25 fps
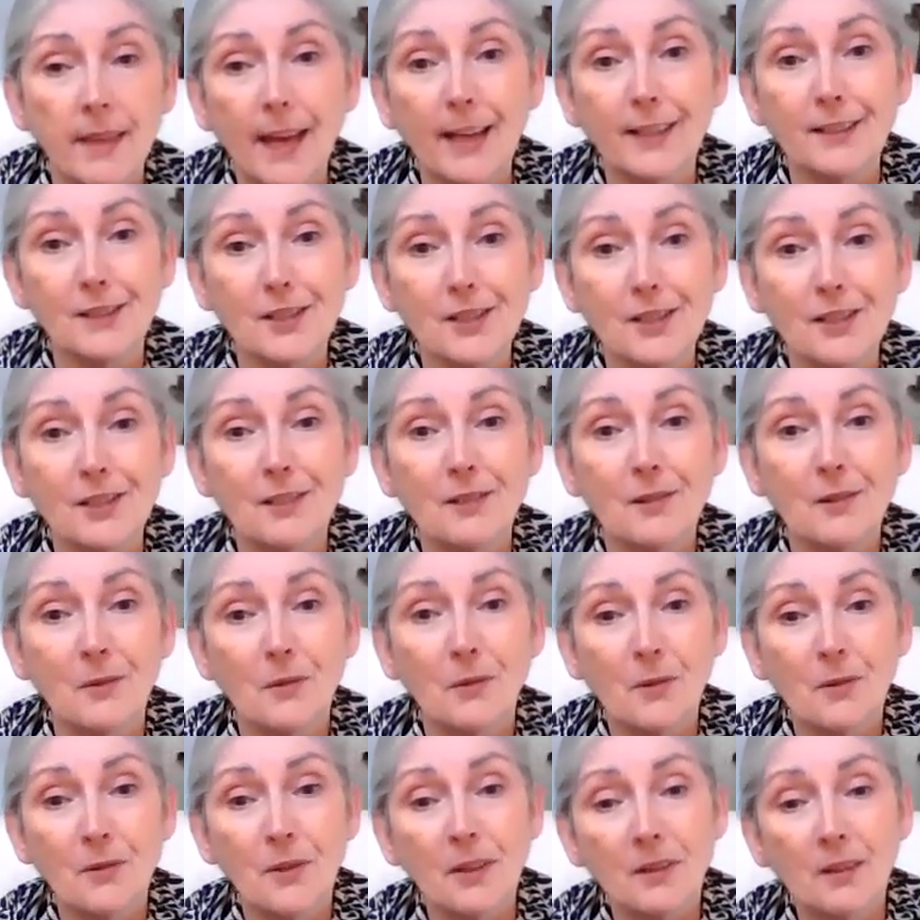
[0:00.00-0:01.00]
That's
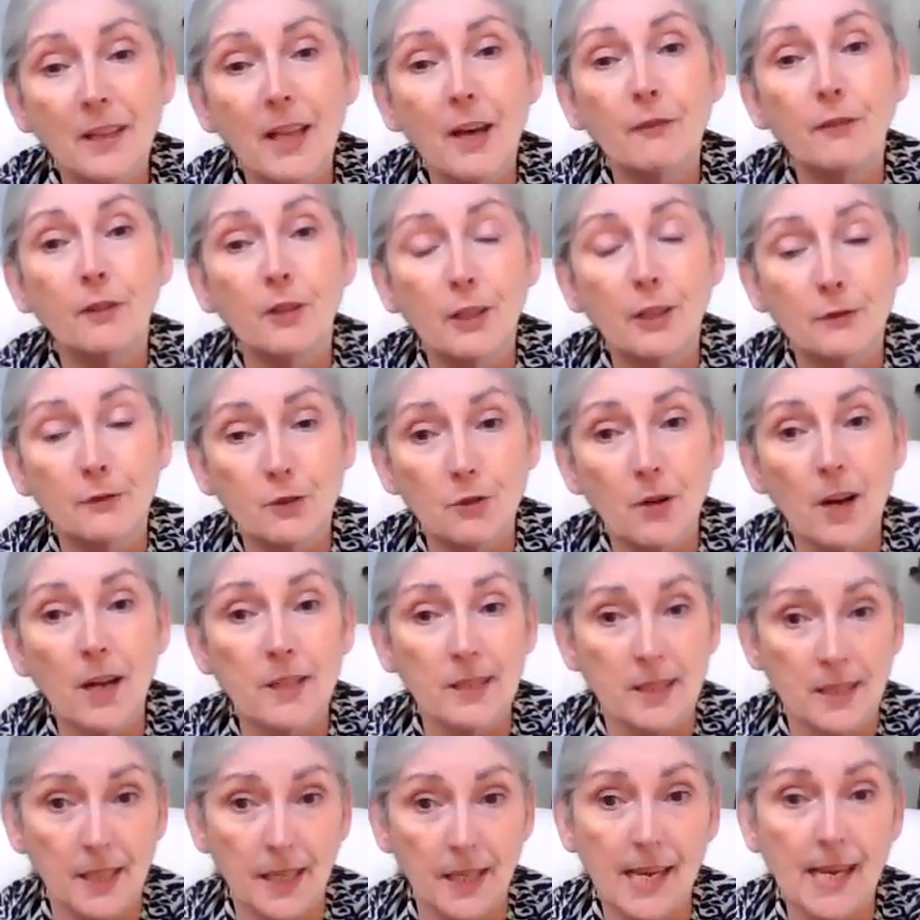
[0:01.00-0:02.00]
the level of
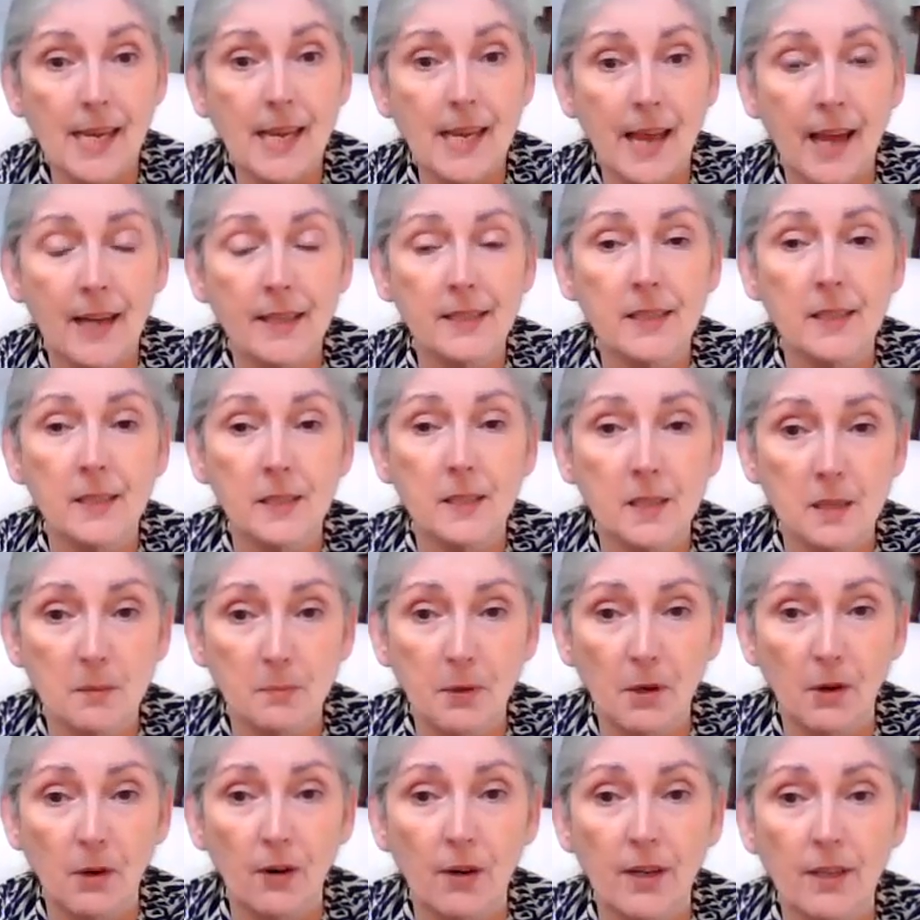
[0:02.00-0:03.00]
trust that he has in
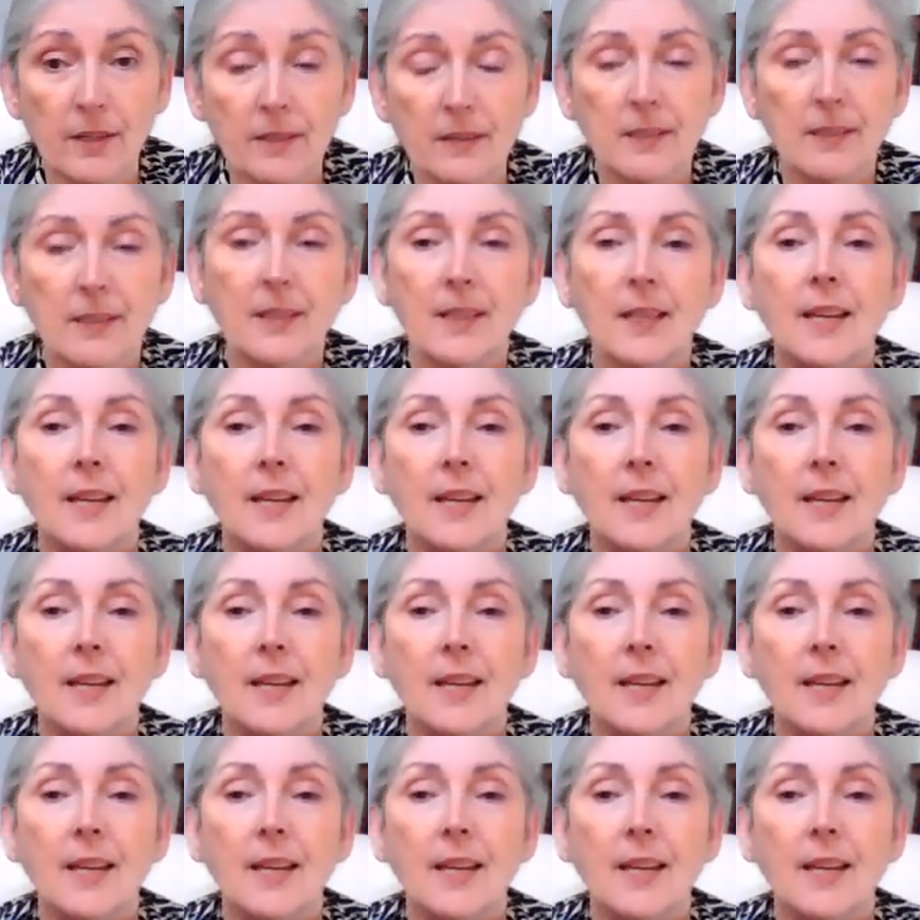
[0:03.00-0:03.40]
spirit.